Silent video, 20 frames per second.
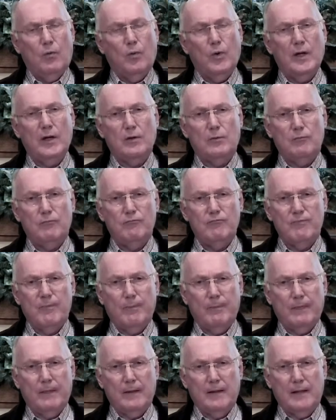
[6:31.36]
Well,
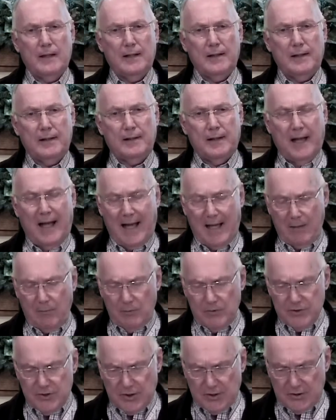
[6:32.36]
uh, I
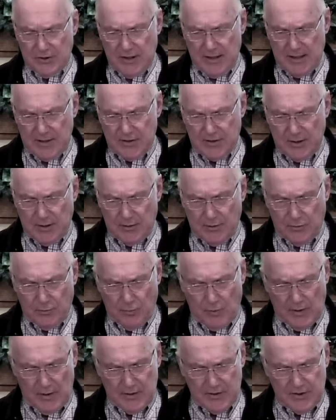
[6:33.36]
would suggest
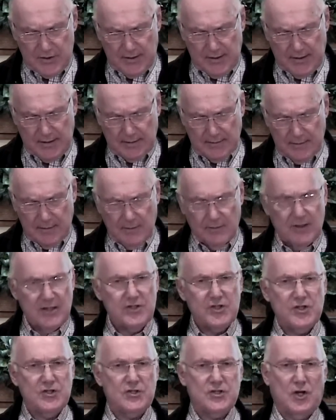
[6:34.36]
unto us that
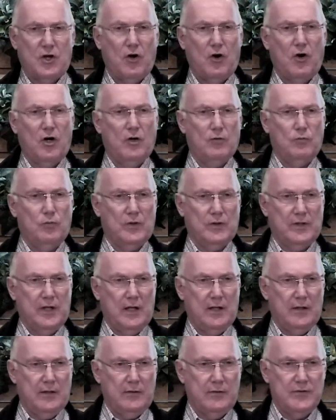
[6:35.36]
this is a hard one
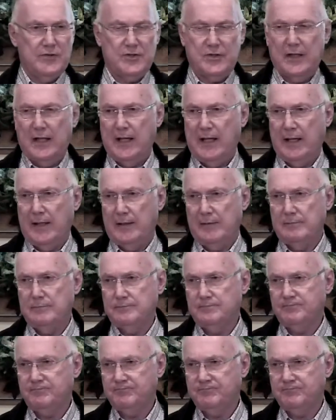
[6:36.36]
to understand,